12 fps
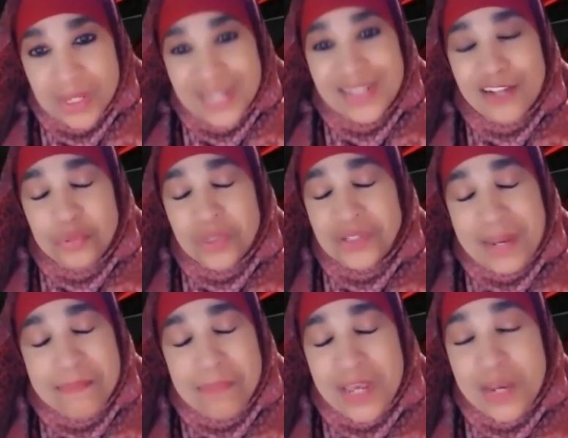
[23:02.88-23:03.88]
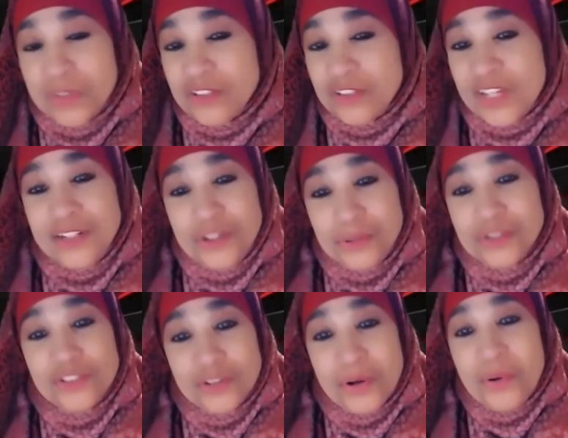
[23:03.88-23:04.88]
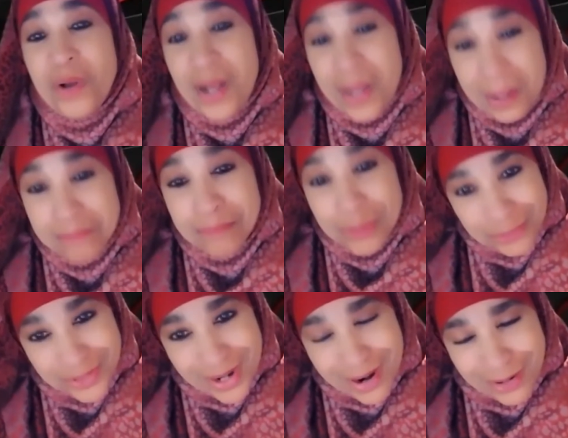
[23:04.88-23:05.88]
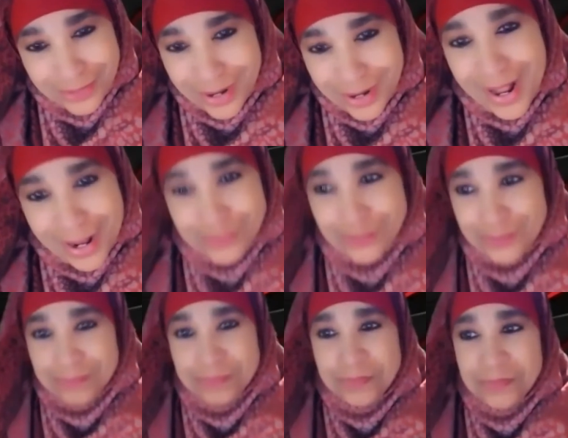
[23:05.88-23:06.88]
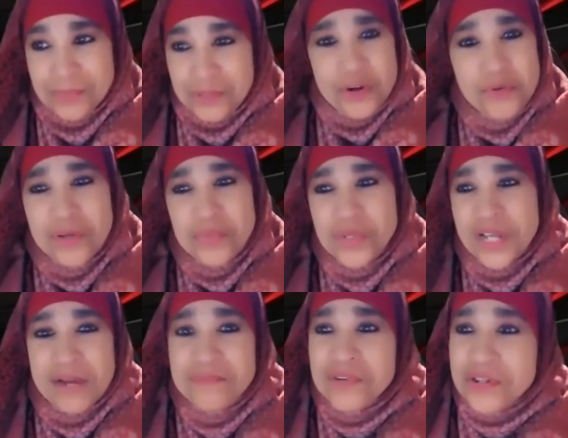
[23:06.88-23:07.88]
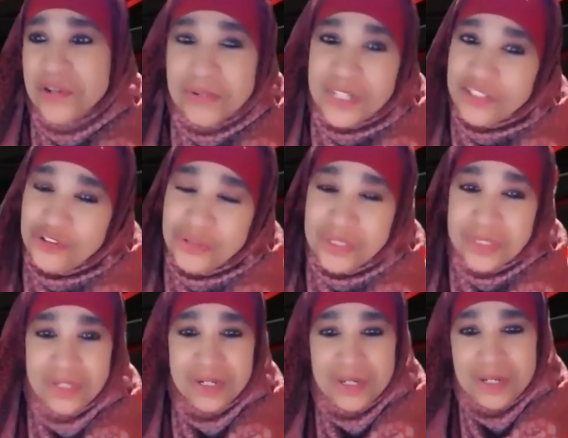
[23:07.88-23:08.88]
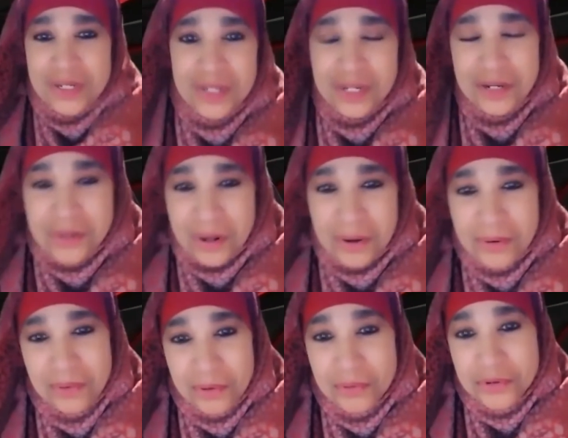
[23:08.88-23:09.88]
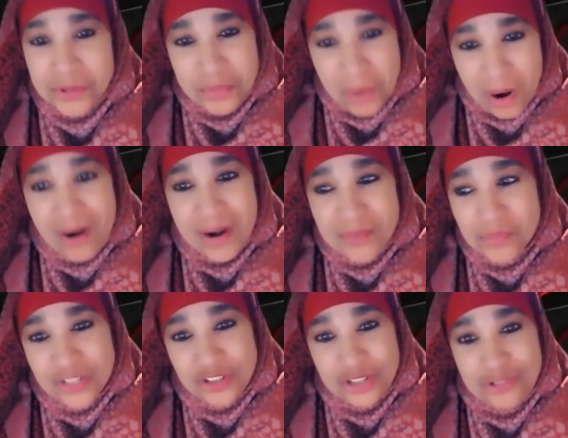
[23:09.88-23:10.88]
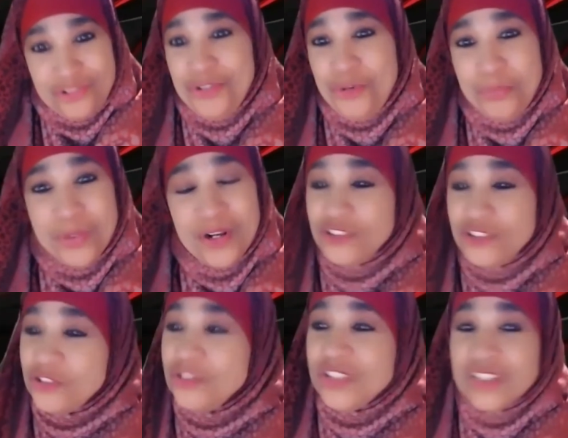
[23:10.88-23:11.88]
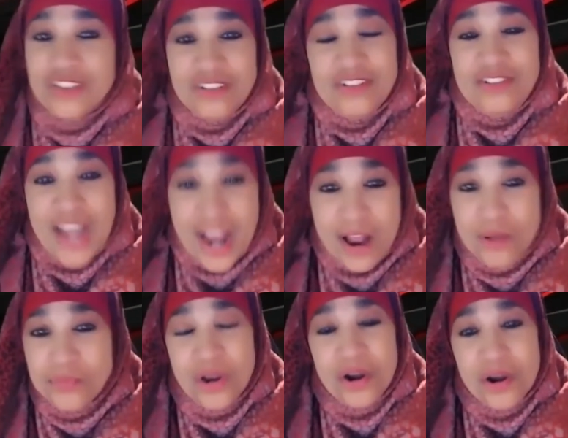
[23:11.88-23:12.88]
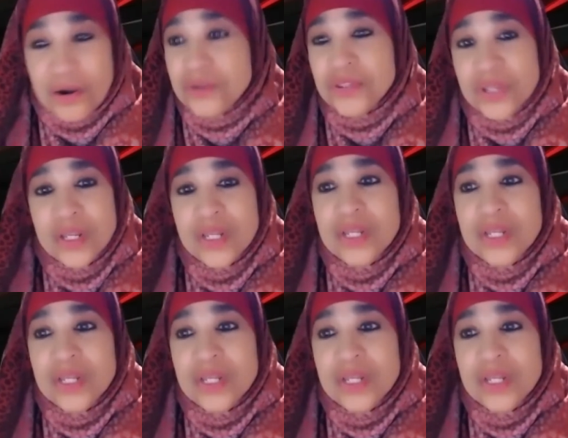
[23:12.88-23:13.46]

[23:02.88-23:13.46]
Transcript: And that's what that man was saying. You're so humble, Dr. Asim. No one would ever know that you're, you know, who you are and what you do, because you're just as down to earth.